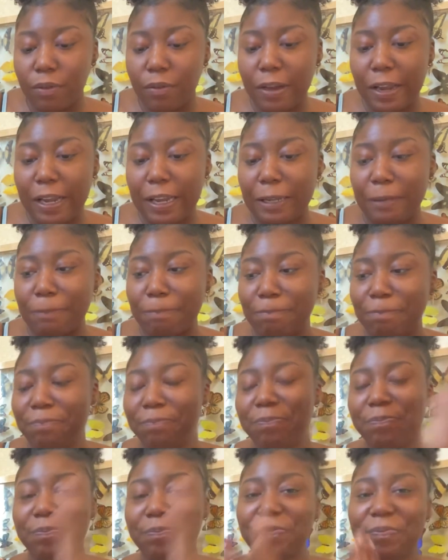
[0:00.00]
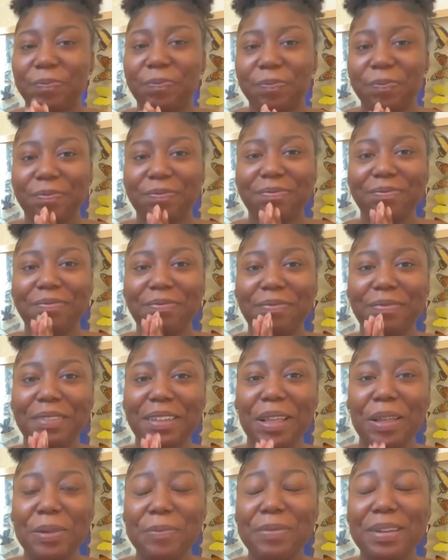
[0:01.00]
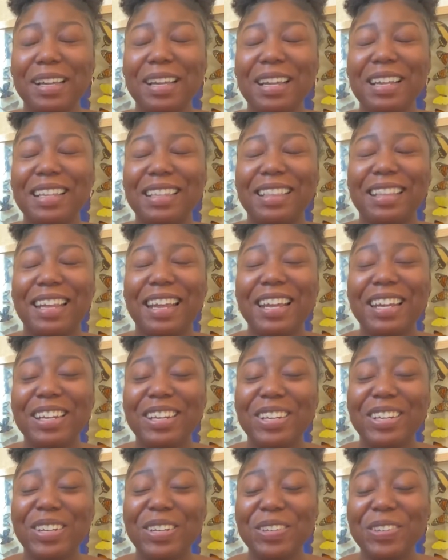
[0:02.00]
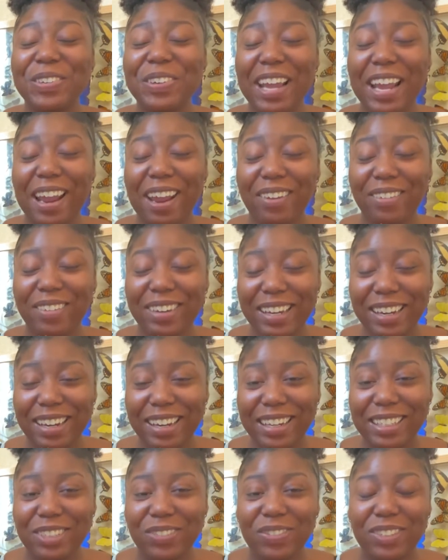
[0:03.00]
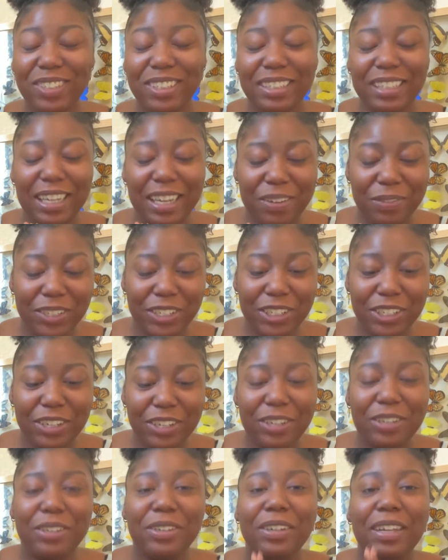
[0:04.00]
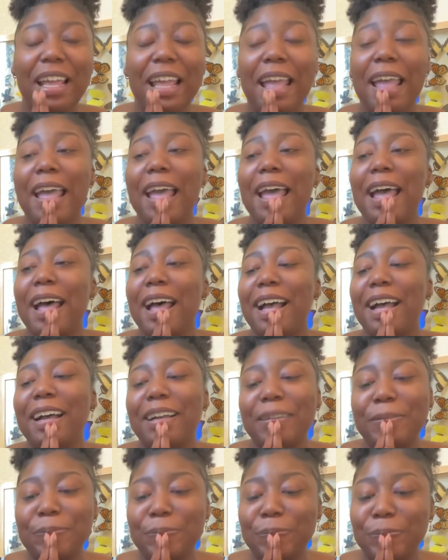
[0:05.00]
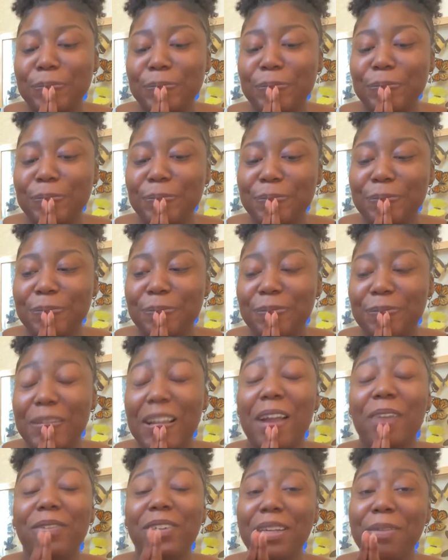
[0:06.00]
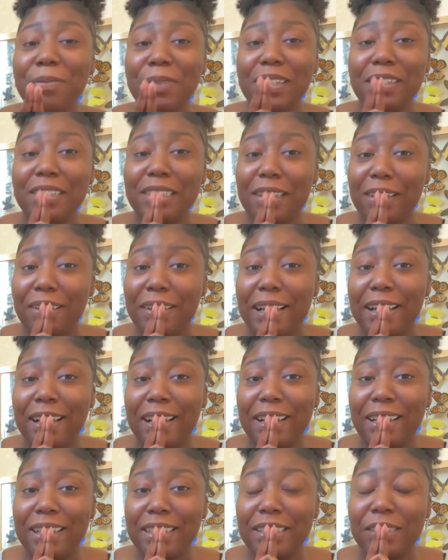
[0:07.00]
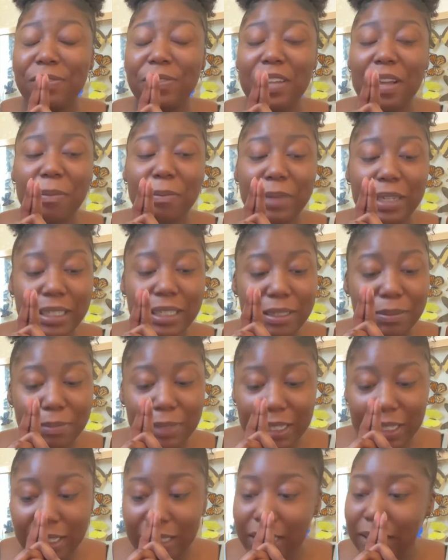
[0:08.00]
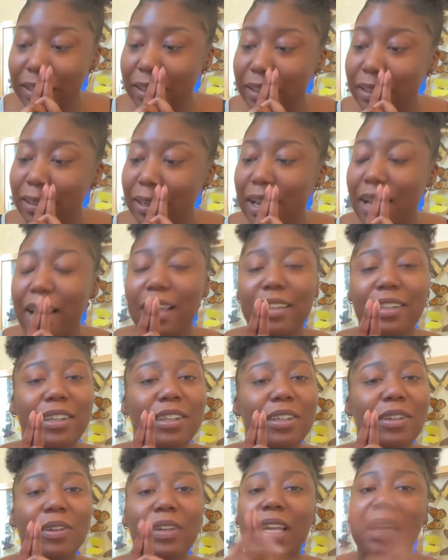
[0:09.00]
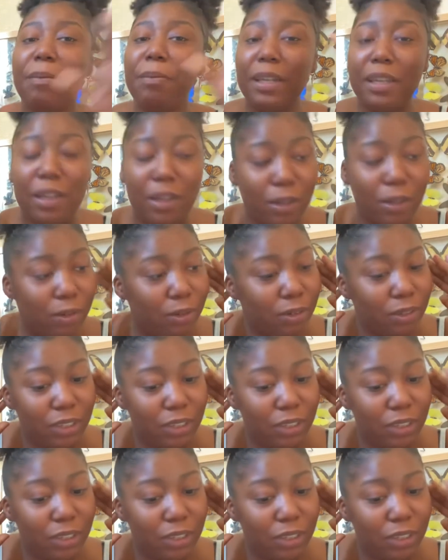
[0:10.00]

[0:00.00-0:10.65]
Right. But thank you, Aries, for sitting with your girl. I really miss y'all guys. If y'all miss me, you know, let me know.